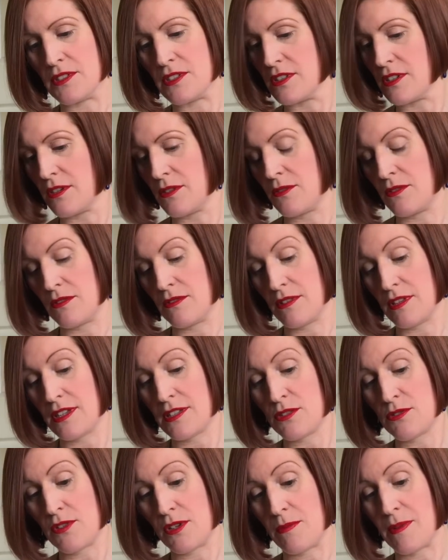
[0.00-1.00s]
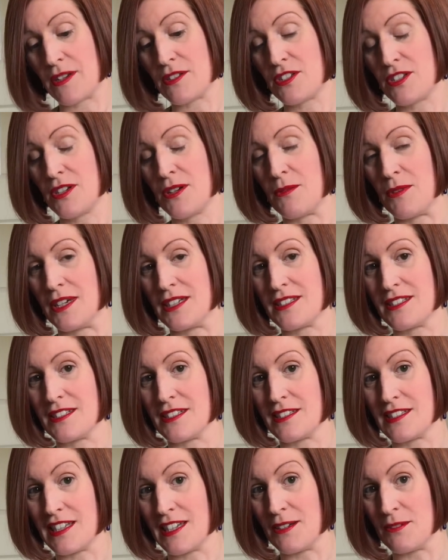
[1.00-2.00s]
So they're talking about
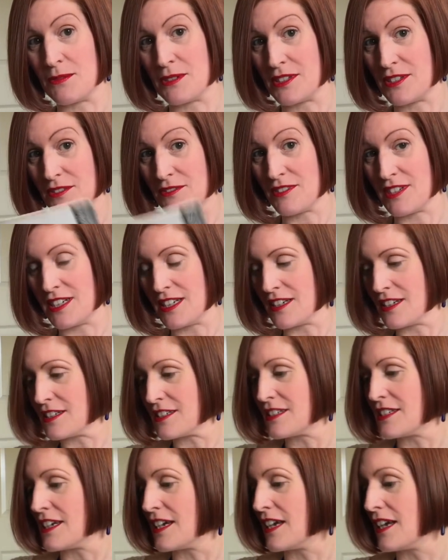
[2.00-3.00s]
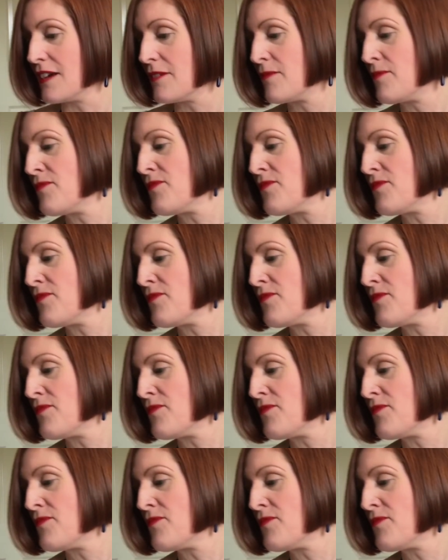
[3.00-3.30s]
shirtwaisters here, which is really nice to hear.